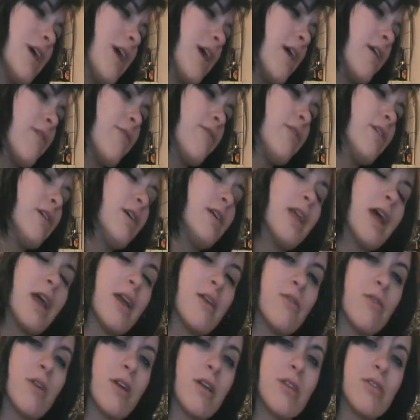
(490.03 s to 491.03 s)
okay. I really
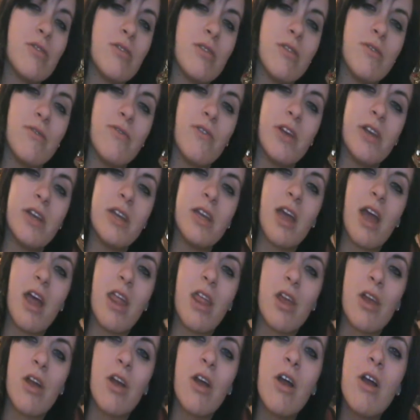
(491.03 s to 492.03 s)
like Rachel and Finn
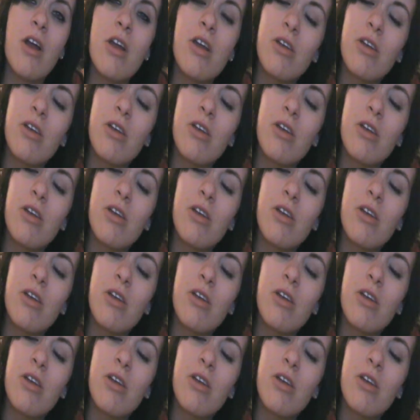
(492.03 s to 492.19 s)
together.